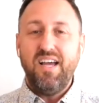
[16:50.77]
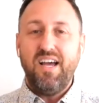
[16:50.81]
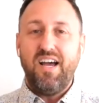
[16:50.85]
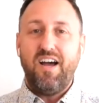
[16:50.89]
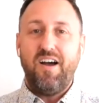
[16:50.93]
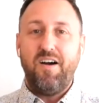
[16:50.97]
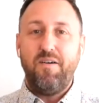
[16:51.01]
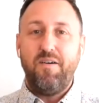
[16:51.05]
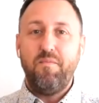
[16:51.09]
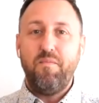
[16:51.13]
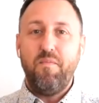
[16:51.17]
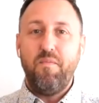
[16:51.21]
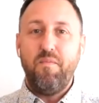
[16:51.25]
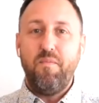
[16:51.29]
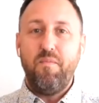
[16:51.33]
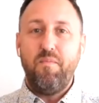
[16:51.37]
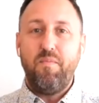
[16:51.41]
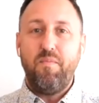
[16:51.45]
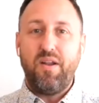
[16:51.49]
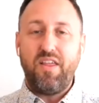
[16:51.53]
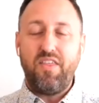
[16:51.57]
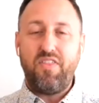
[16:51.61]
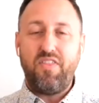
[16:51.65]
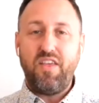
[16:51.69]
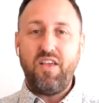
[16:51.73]
Um,
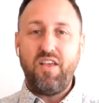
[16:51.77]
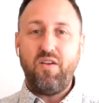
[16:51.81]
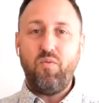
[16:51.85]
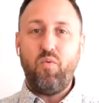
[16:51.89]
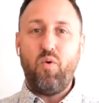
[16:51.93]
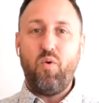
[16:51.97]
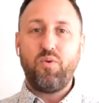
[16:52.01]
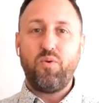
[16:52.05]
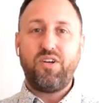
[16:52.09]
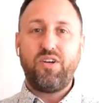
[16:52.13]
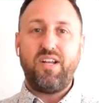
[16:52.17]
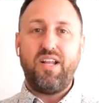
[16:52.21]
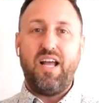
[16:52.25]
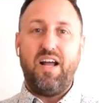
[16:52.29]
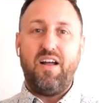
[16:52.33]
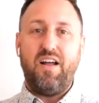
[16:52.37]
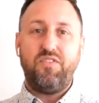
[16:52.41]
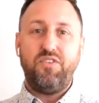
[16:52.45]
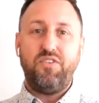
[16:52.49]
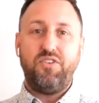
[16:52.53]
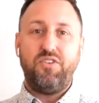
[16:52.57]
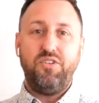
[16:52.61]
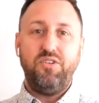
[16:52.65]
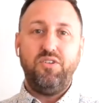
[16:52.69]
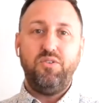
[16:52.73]
but I think what we're going to have
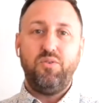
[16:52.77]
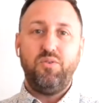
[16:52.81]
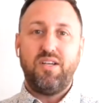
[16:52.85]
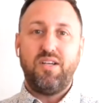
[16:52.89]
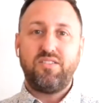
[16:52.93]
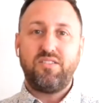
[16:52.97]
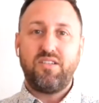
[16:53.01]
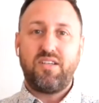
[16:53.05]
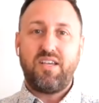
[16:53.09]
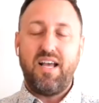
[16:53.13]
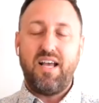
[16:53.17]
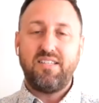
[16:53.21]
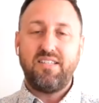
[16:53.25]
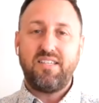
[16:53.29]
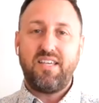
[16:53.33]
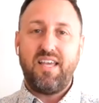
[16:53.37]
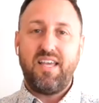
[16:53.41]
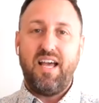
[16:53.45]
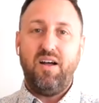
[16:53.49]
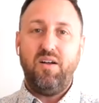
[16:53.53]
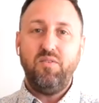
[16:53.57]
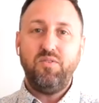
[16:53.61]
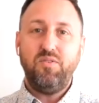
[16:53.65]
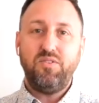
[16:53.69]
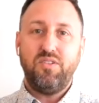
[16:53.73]
to do as a, as a
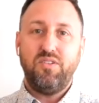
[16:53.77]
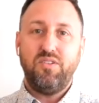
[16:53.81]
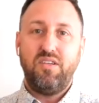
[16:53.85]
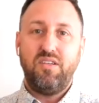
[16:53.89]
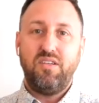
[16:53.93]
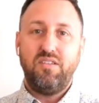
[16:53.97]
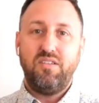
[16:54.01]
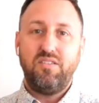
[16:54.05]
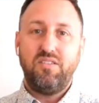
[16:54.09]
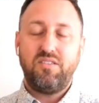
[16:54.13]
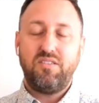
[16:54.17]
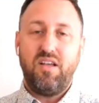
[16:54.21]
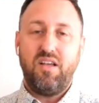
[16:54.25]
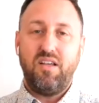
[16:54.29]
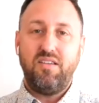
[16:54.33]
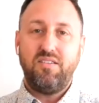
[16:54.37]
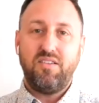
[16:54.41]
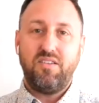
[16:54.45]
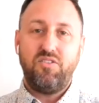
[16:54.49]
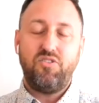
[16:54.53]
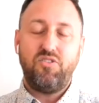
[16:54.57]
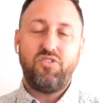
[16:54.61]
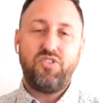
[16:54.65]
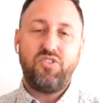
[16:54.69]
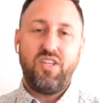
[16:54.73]
council is, is
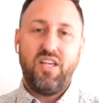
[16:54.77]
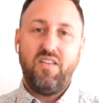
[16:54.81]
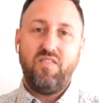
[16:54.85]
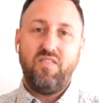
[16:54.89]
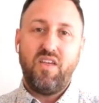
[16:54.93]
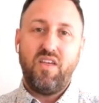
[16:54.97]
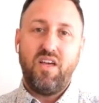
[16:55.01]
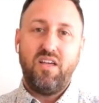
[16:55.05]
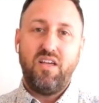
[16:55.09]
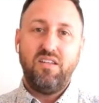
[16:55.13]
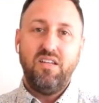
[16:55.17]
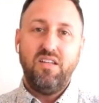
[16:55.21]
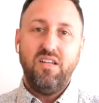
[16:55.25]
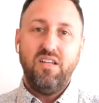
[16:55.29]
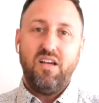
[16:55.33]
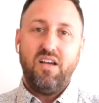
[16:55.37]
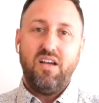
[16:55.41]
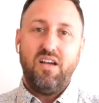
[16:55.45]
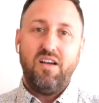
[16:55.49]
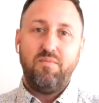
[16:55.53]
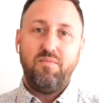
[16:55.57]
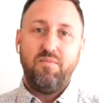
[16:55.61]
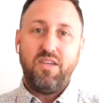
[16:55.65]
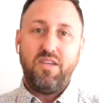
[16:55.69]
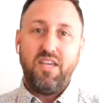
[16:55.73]
understand that
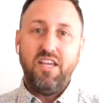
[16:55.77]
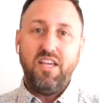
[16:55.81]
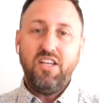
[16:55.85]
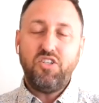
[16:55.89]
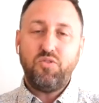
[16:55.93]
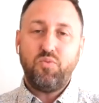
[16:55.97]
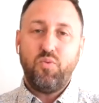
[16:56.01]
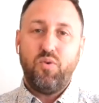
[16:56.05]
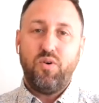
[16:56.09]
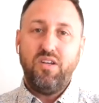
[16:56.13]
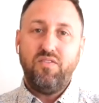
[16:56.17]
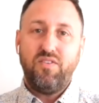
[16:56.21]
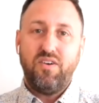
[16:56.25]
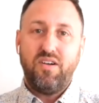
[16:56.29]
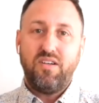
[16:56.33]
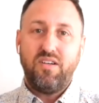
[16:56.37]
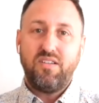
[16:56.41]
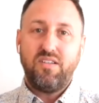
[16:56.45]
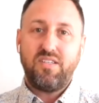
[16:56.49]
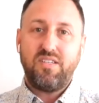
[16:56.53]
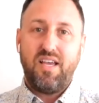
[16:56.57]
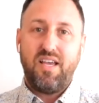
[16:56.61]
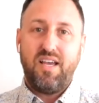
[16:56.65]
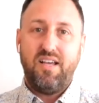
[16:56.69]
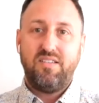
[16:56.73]
um, each one of us
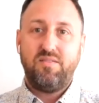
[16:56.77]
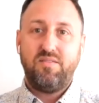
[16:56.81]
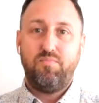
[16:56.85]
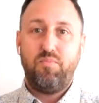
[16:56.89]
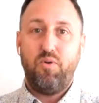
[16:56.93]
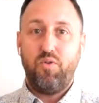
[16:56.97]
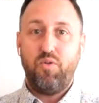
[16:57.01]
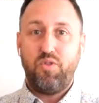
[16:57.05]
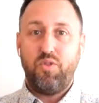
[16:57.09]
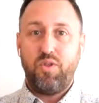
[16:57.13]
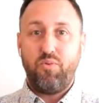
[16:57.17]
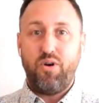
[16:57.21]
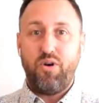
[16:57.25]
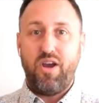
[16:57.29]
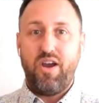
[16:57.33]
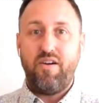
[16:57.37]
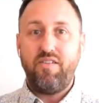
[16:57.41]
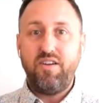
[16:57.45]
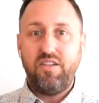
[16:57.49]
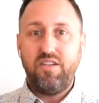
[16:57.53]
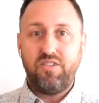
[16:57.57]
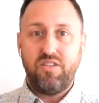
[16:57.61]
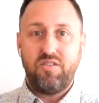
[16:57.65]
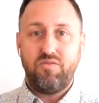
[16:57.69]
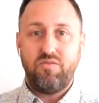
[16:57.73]
has both a priority
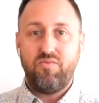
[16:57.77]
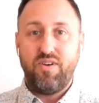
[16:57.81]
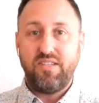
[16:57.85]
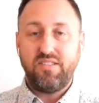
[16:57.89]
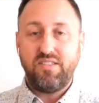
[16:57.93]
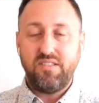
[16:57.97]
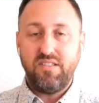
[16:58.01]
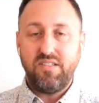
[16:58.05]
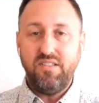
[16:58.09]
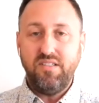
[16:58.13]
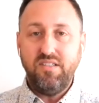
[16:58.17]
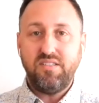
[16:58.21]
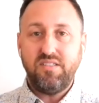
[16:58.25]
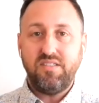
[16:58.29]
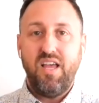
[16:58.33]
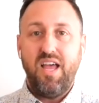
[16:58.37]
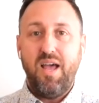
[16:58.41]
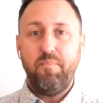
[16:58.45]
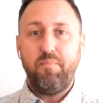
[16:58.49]
to the residents,